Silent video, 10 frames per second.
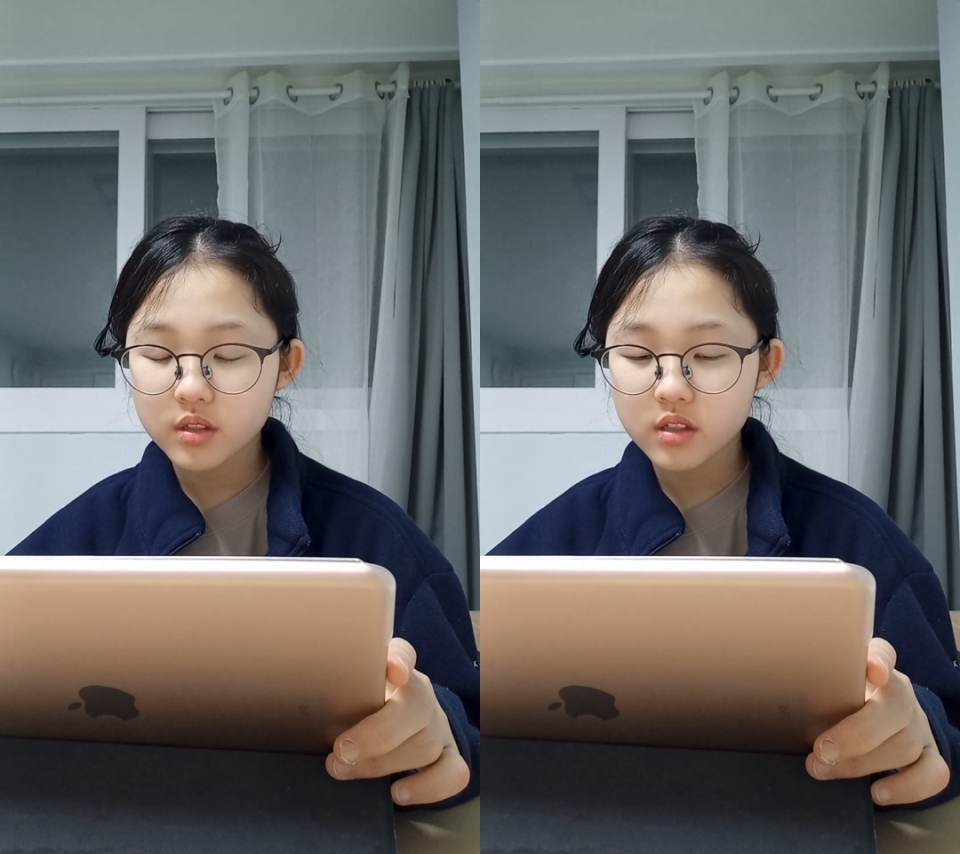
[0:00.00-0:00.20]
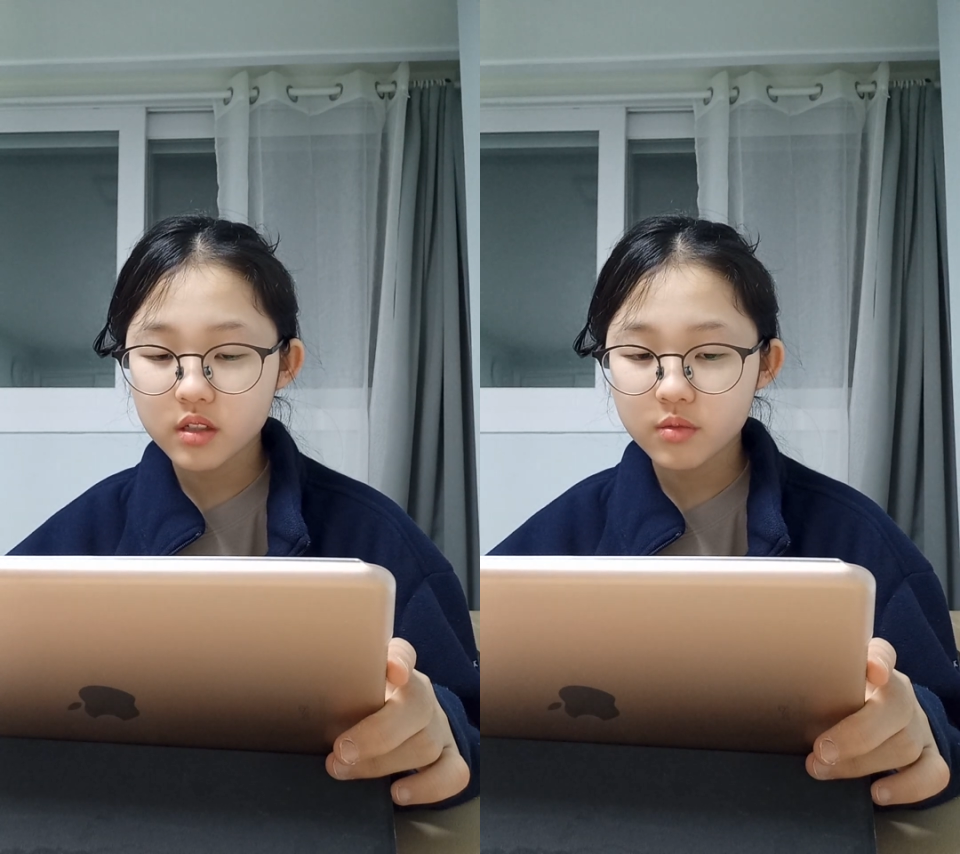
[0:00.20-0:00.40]

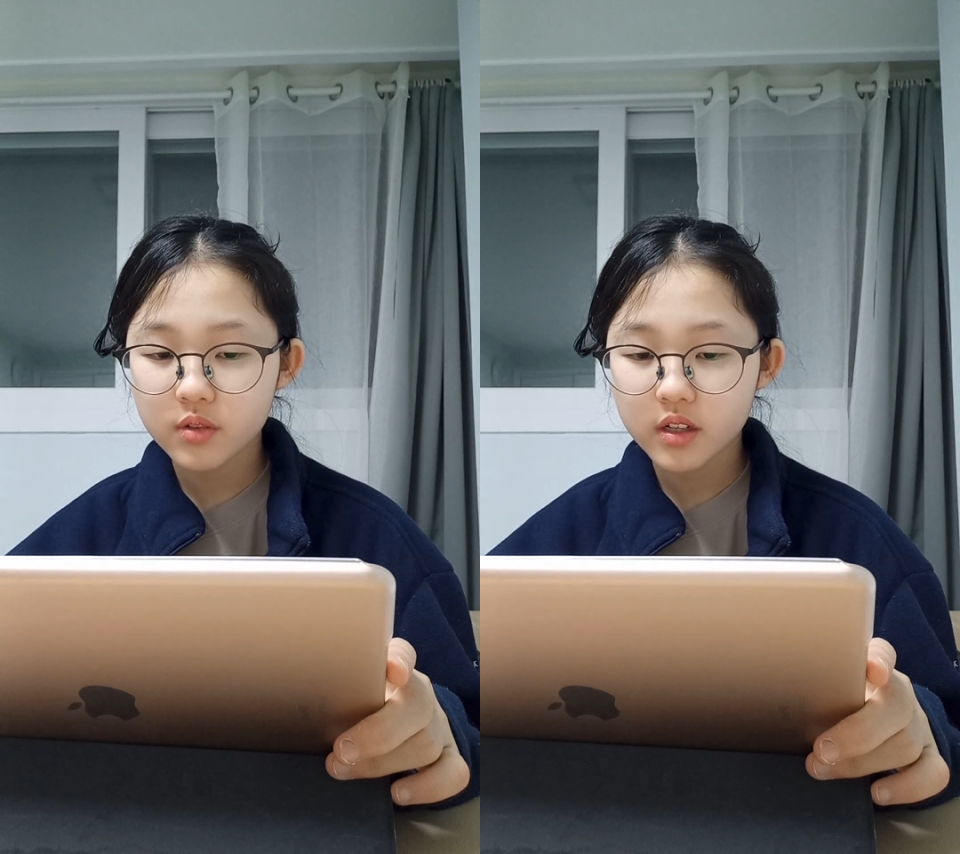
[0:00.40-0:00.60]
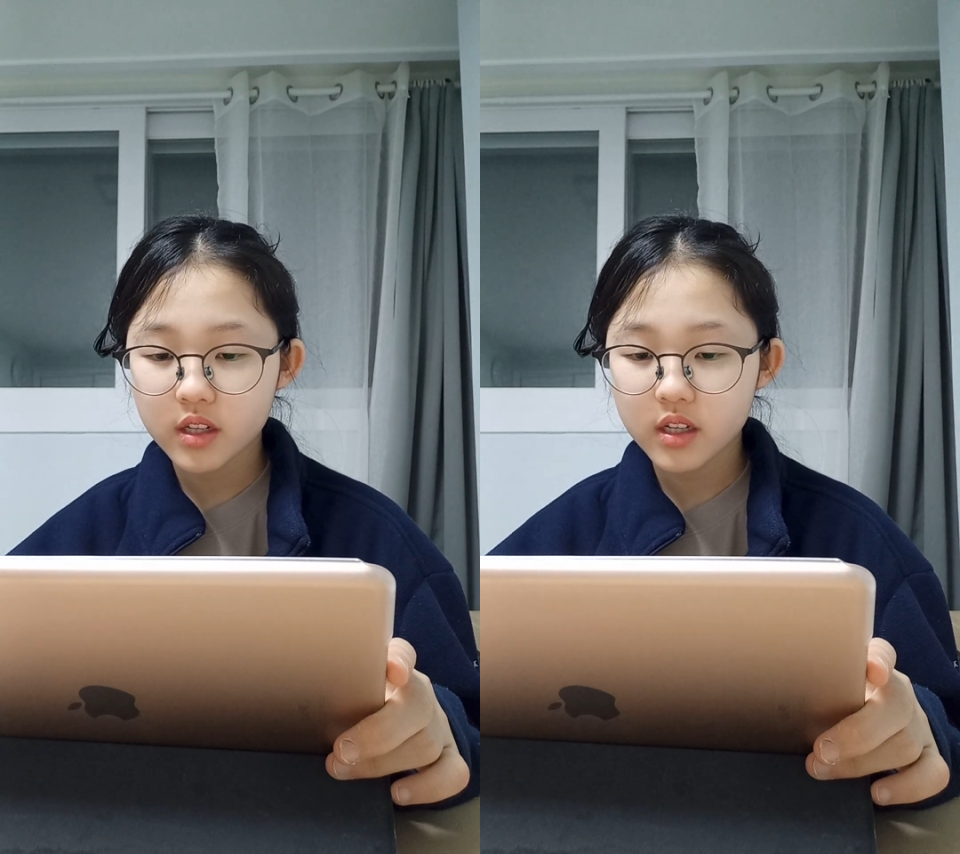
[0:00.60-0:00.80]

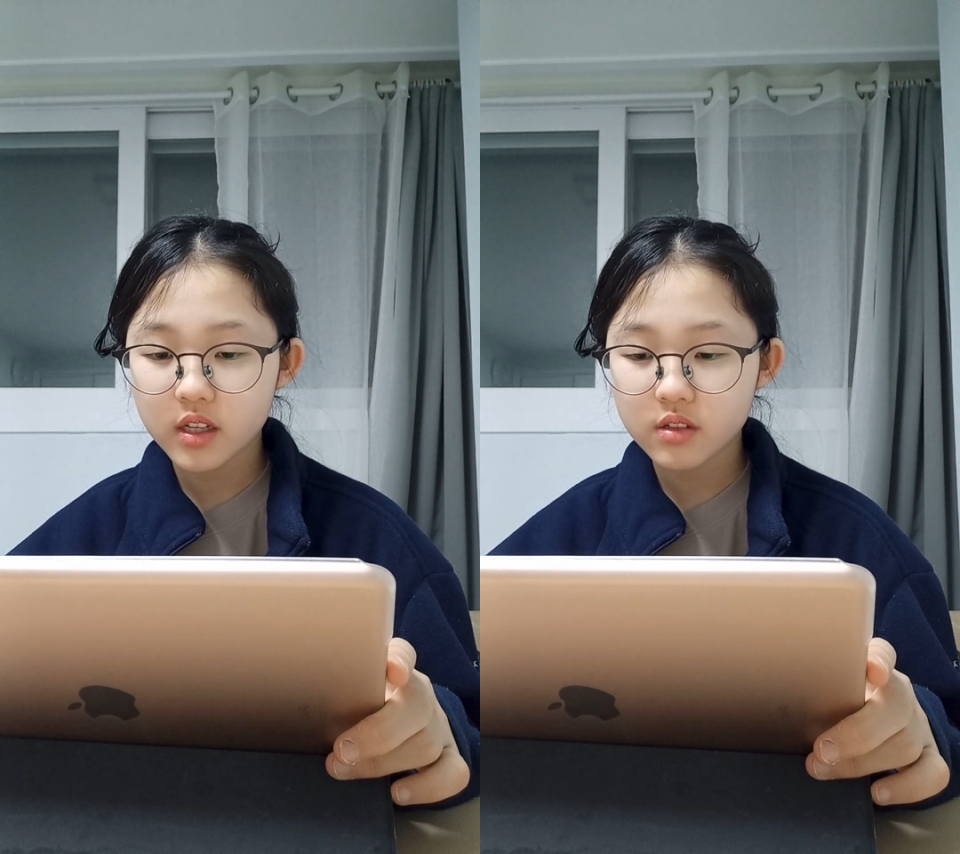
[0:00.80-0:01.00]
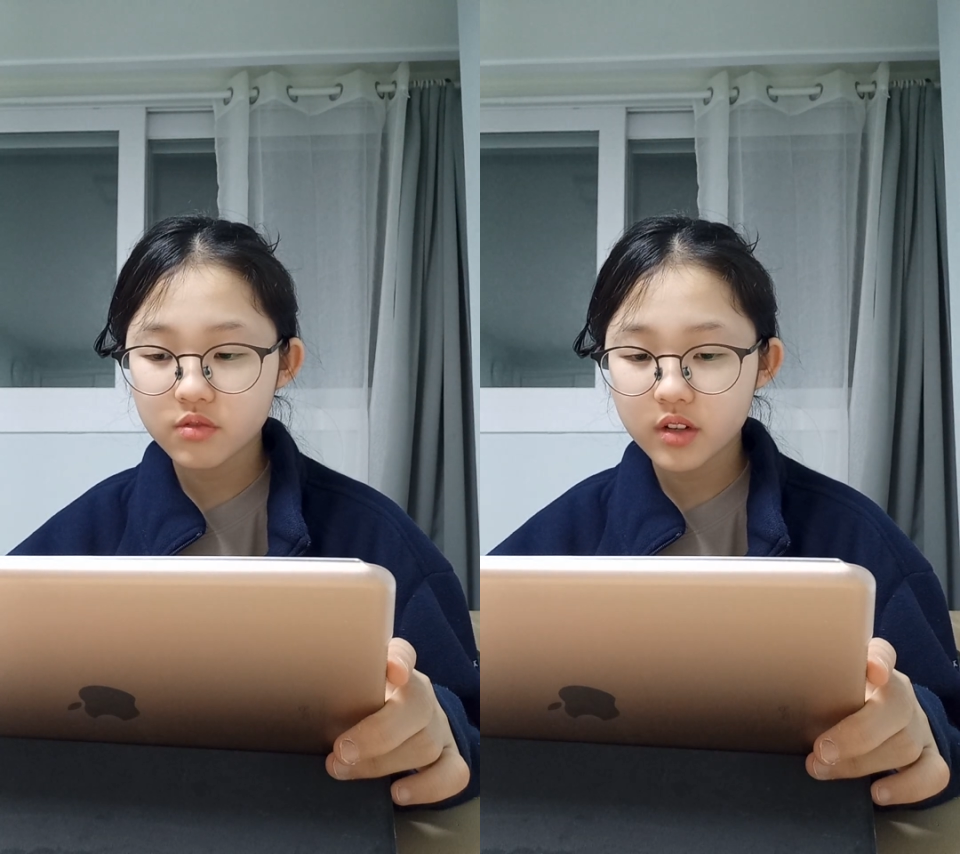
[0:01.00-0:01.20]
celebrate
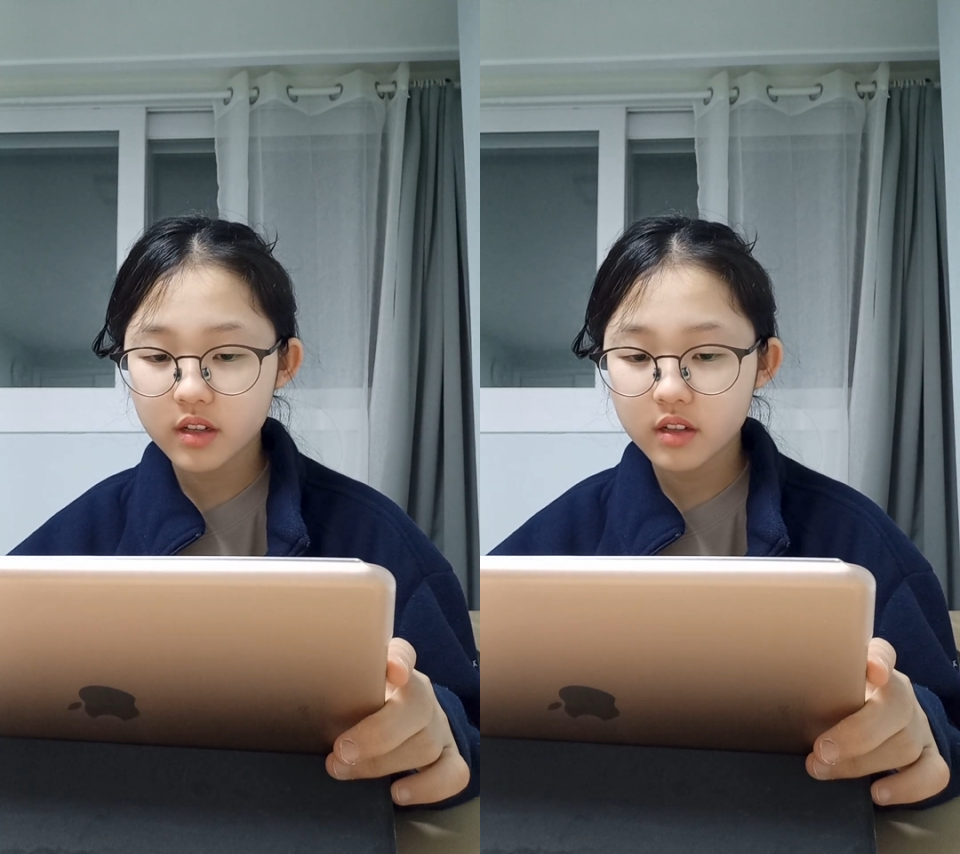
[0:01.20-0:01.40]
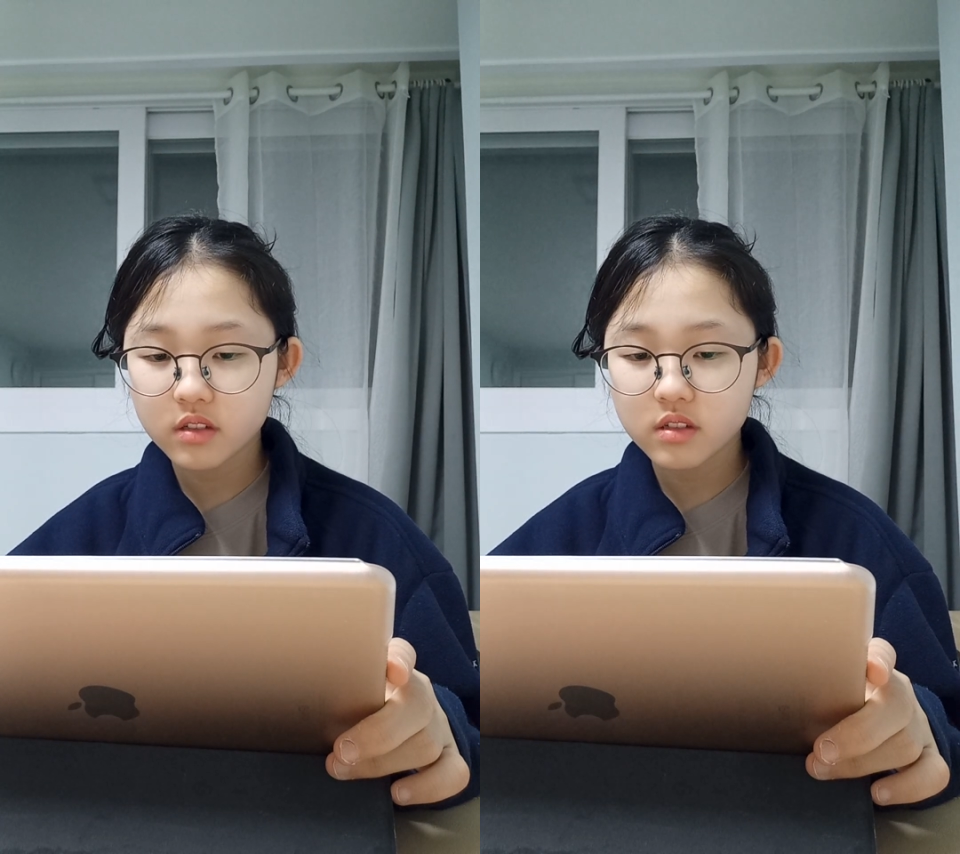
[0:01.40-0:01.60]
his
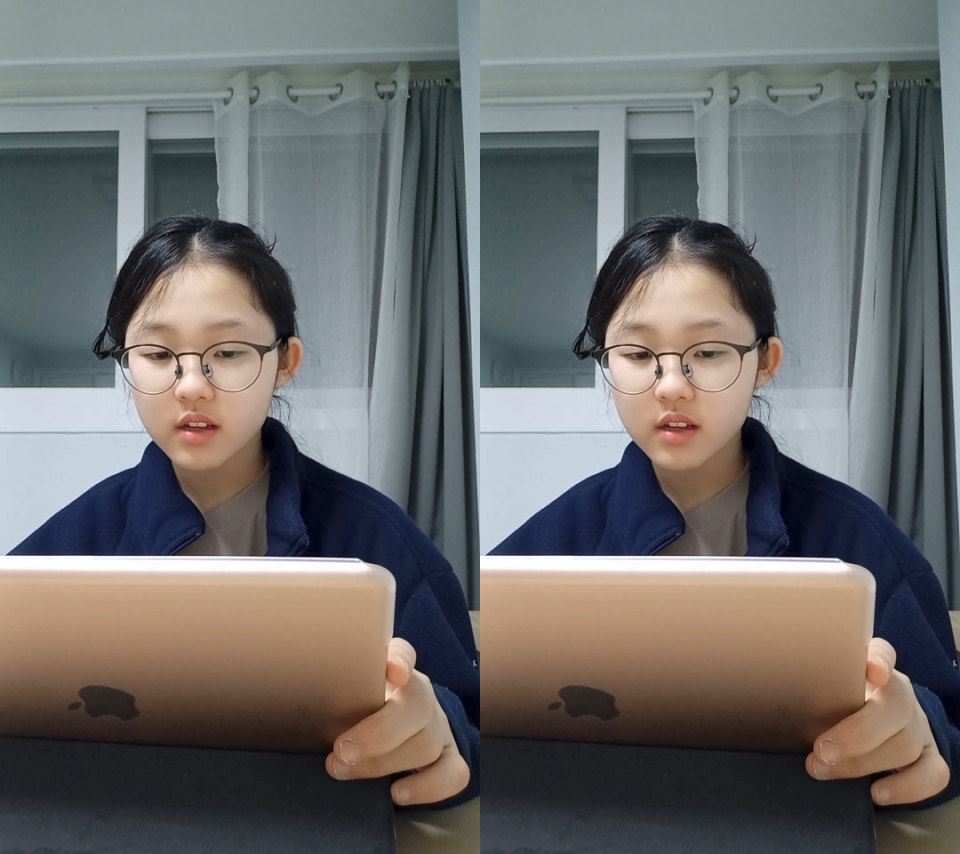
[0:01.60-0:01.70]
writings